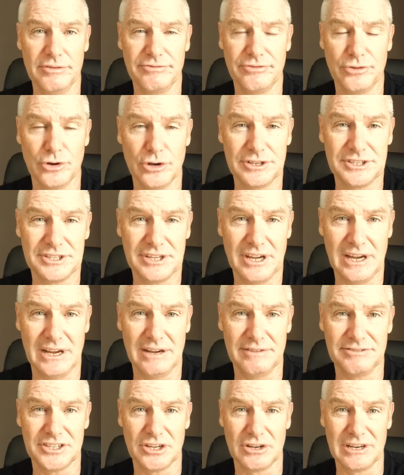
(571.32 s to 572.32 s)
the first
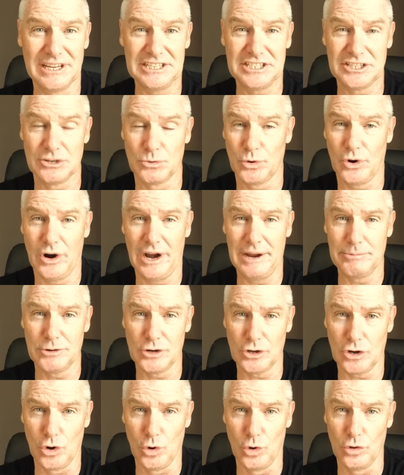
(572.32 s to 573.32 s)
half. So Leinster were able
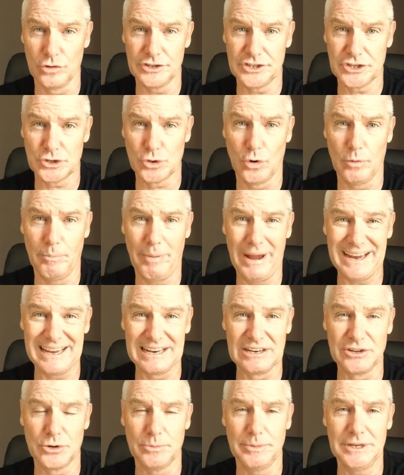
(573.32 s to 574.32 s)
to claw the score back
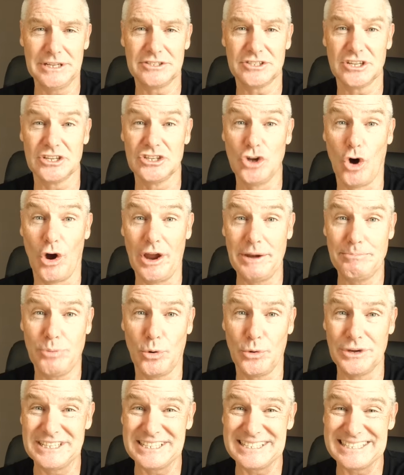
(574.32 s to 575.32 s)
a little bit to 9
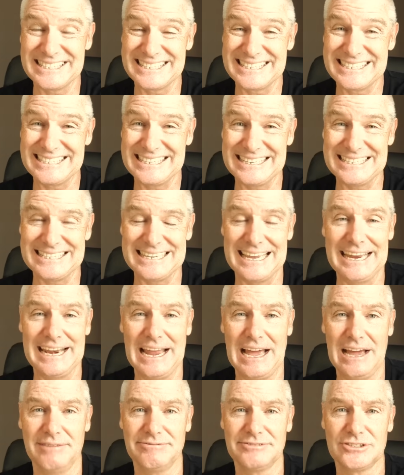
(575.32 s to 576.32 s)
points to 6 at
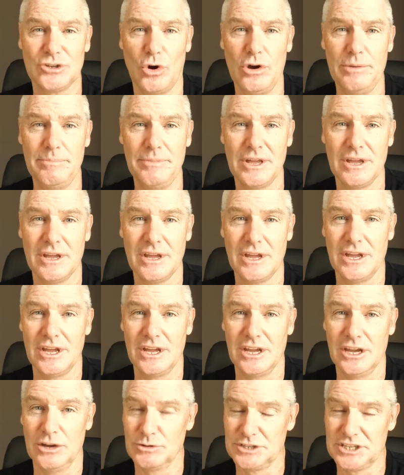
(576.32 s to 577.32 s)
half time.
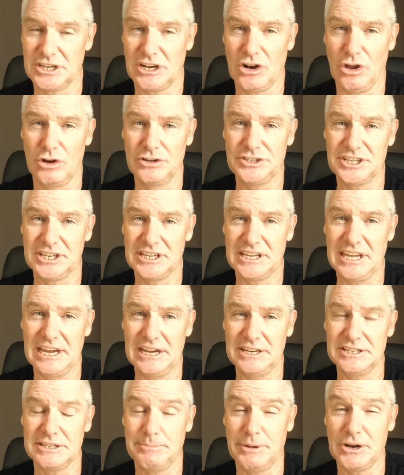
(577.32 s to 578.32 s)
It was a close
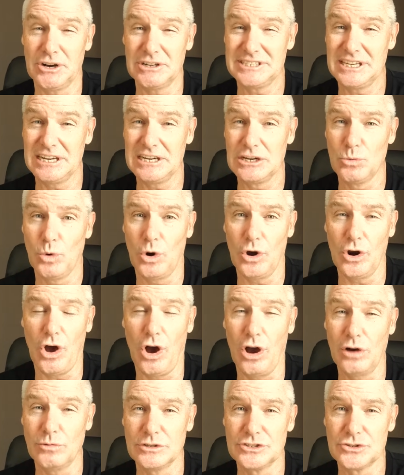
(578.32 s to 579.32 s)
encounter, but I'll tell you what,
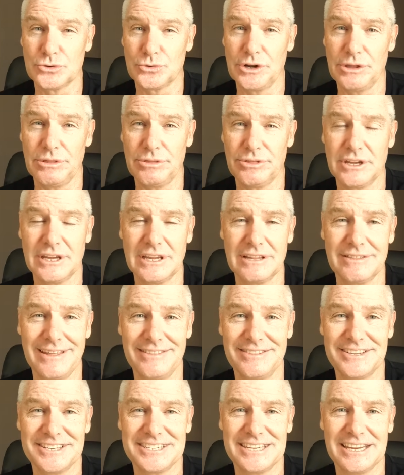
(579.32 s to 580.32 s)
I was already thinking
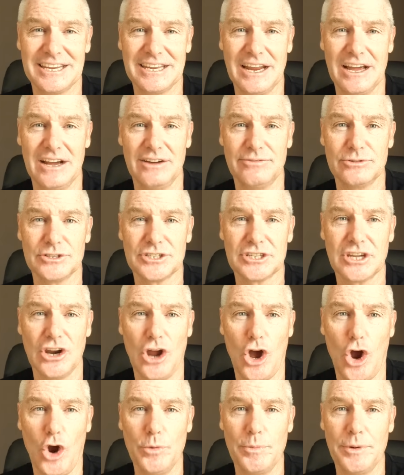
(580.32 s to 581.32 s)
that the second half was going
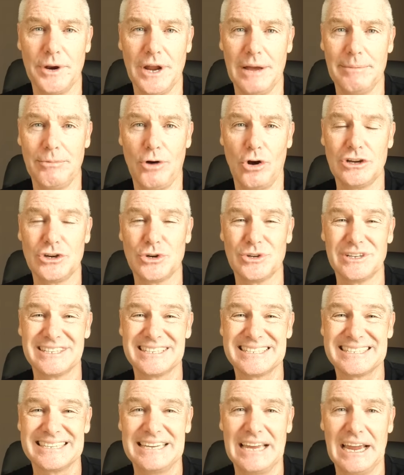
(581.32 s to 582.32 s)
to open up. I couldn't
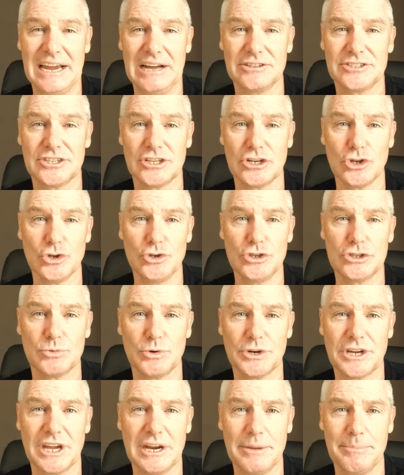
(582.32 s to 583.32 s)
see how Toulouse
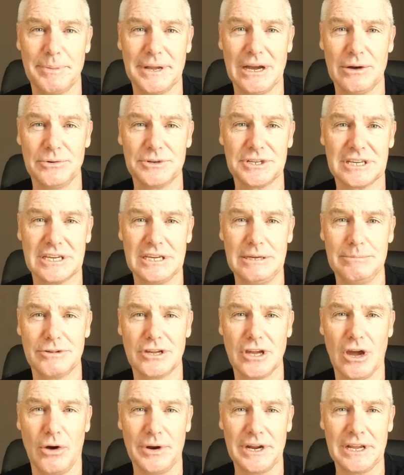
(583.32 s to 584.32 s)
were going to be able to keep
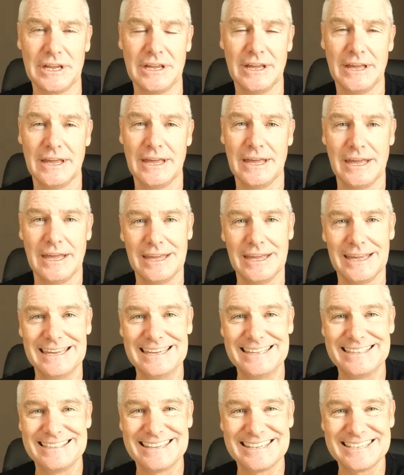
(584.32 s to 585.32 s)
going
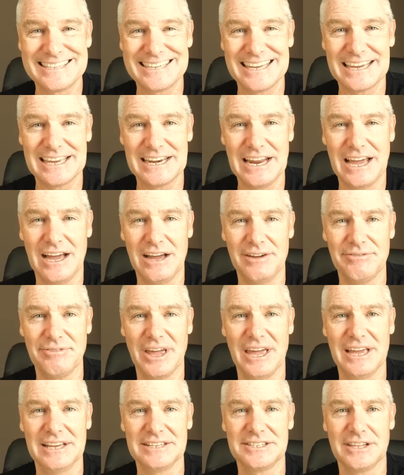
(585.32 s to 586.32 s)
in the second
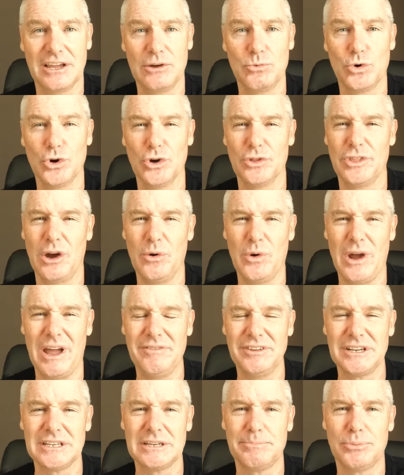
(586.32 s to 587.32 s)
half as they were. They were
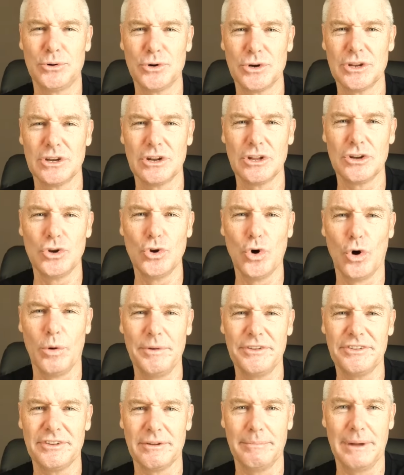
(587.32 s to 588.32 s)
having to put an
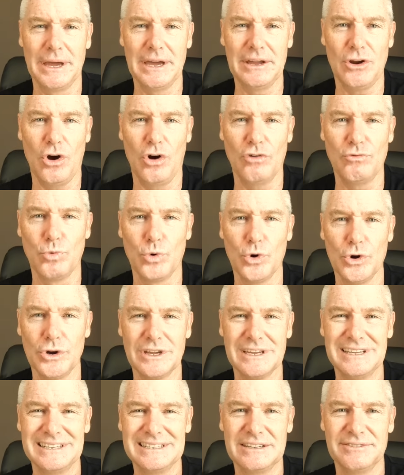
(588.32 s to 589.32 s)
enormous amount of
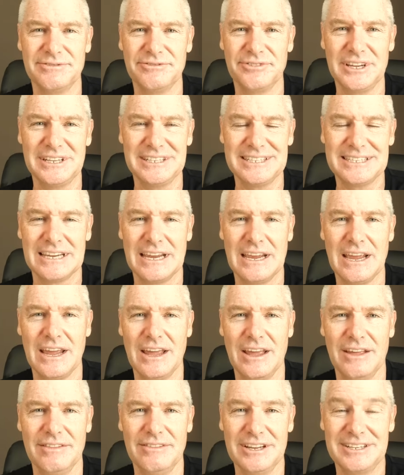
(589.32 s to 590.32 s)
work in defence.
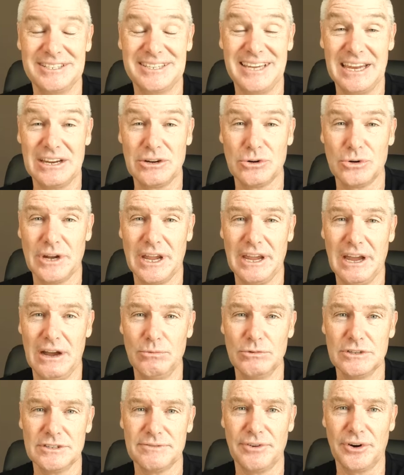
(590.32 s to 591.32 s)
Their tackle
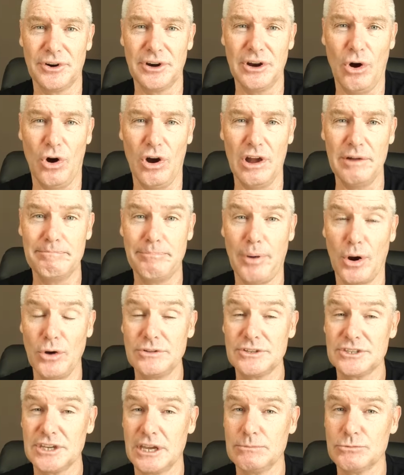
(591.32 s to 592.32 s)
count was very high.
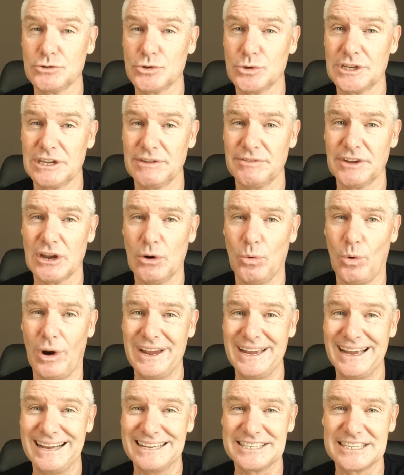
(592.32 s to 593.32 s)
Both teams were giving
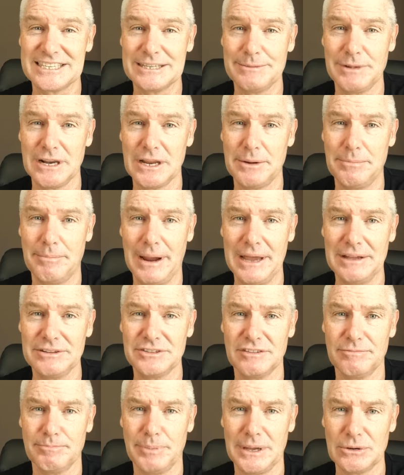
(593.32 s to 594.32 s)
away a similar
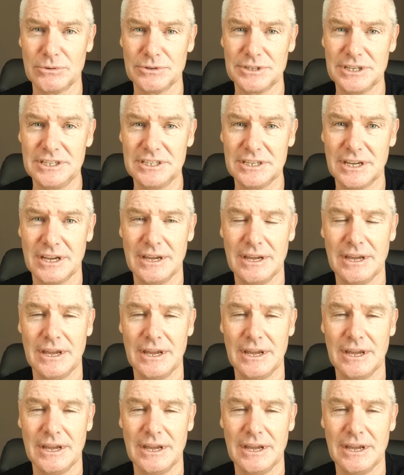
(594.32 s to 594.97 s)
amount of penalties